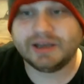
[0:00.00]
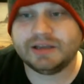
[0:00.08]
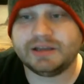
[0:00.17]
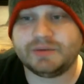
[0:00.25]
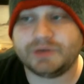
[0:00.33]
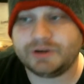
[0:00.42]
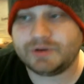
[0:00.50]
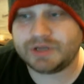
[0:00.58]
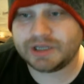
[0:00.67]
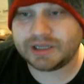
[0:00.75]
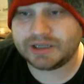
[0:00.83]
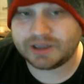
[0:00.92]
Then when you
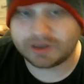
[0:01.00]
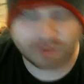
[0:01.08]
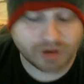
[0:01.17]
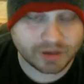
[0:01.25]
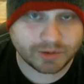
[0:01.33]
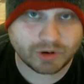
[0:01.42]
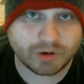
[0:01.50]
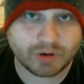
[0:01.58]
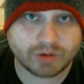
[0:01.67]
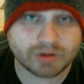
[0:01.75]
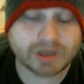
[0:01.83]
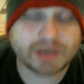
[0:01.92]
did the Incredible
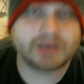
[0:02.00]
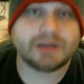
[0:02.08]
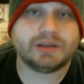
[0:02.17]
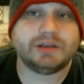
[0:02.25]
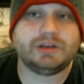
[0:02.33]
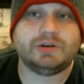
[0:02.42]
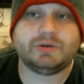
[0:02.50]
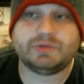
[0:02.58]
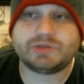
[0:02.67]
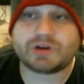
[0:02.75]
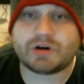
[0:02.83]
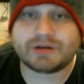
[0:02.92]
Hulk, you
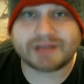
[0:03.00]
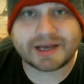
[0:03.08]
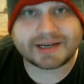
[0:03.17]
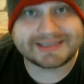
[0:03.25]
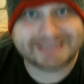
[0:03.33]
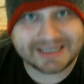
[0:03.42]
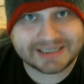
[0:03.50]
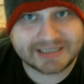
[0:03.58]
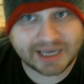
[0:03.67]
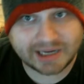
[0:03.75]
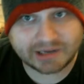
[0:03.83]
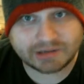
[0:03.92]
saw a lot of
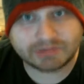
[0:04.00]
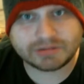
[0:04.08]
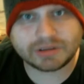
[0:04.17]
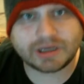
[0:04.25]
detail,